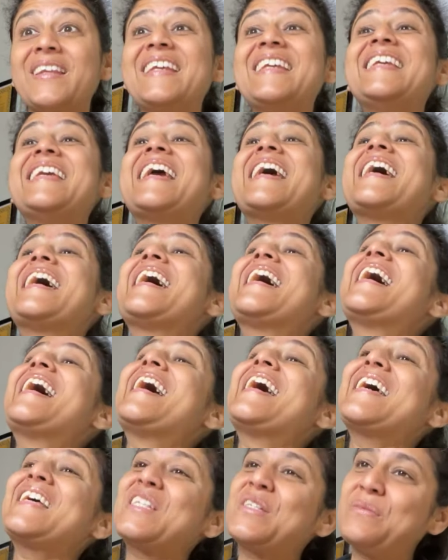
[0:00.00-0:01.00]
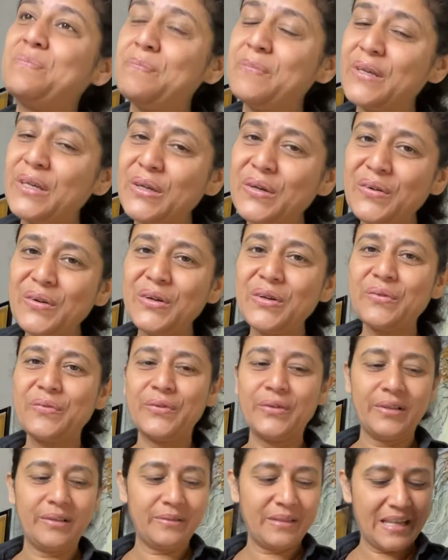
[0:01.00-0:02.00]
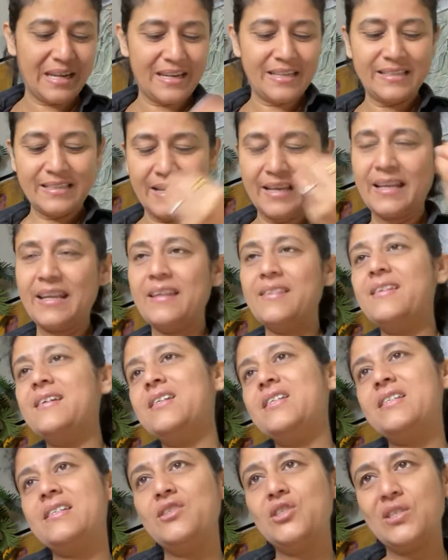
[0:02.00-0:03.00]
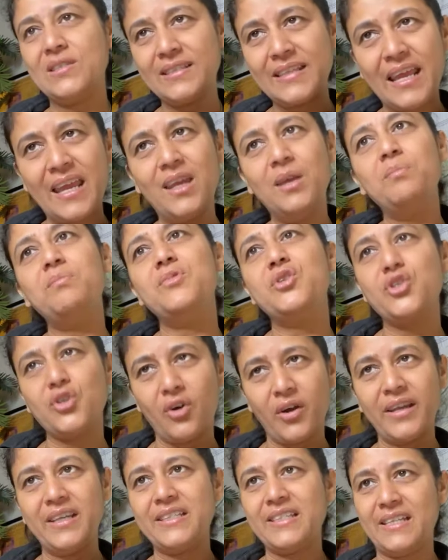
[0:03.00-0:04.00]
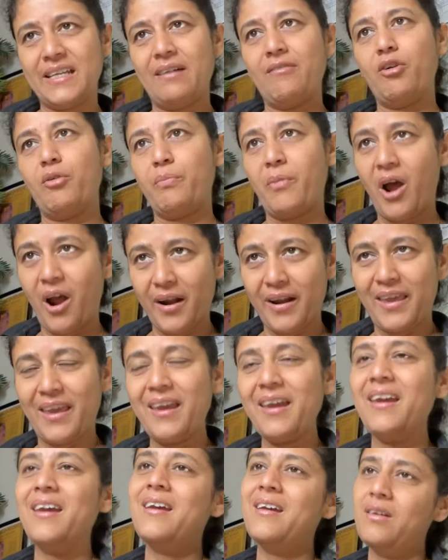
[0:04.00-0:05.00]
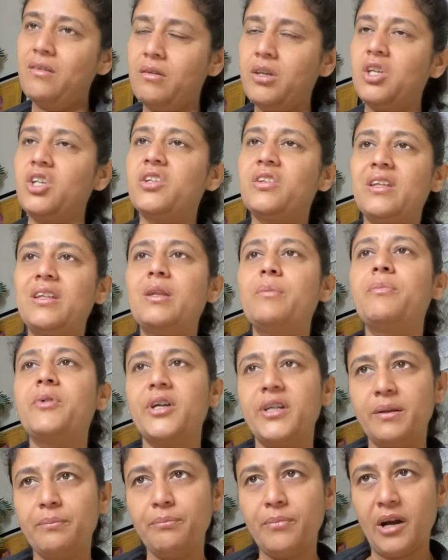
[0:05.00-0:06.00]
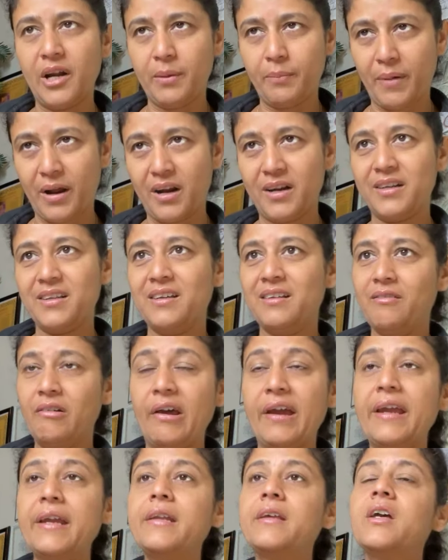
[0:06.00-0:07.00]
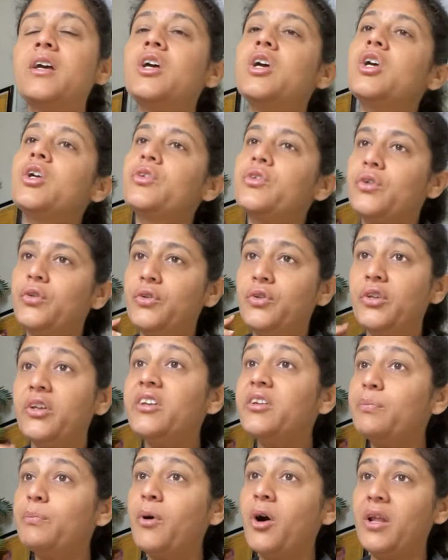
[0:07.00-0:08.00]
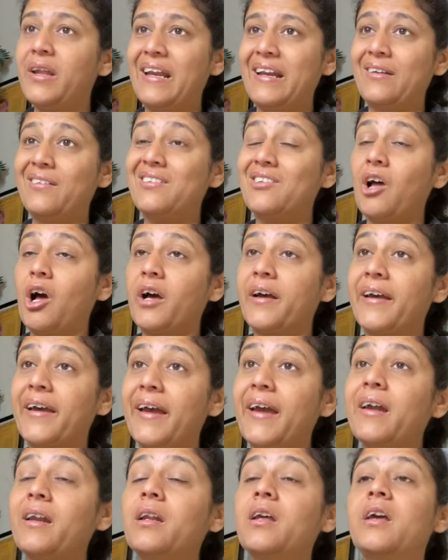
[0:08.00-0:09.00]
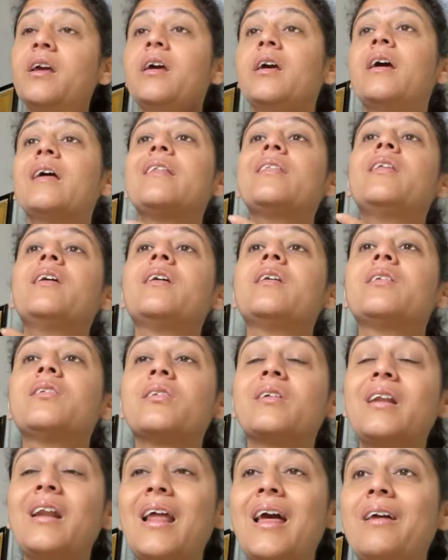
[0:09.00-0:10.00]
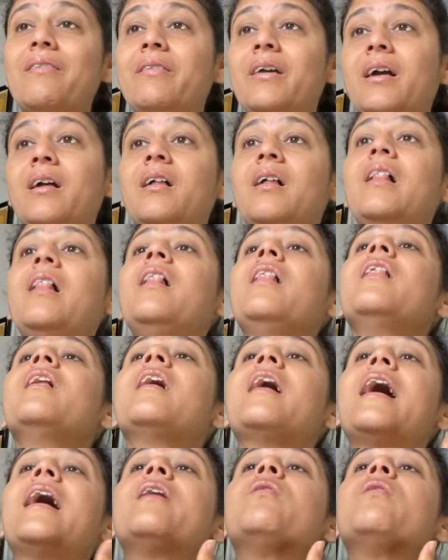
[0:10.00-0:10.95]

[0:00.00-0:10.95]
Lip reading: Yes, beautiful. There is another same joint in our body, which is in the bottom body part, right? So this ball and socket, this clavicle, and